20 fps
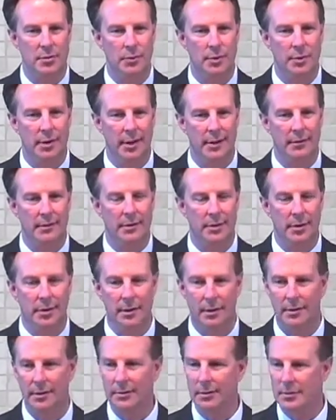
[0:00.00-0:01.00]
we'd like you
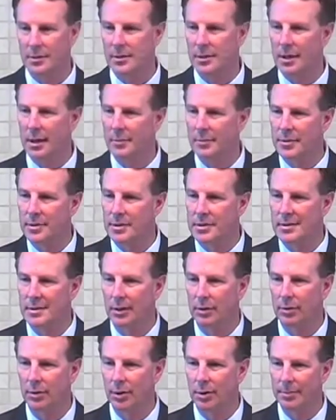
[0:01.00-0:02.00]
to come and just
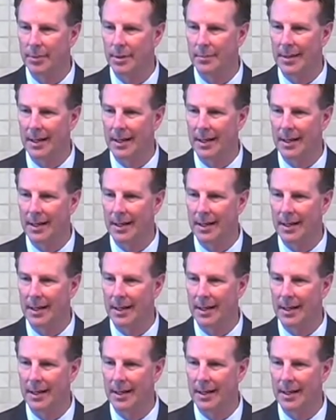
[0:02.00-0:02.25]
tell a little bit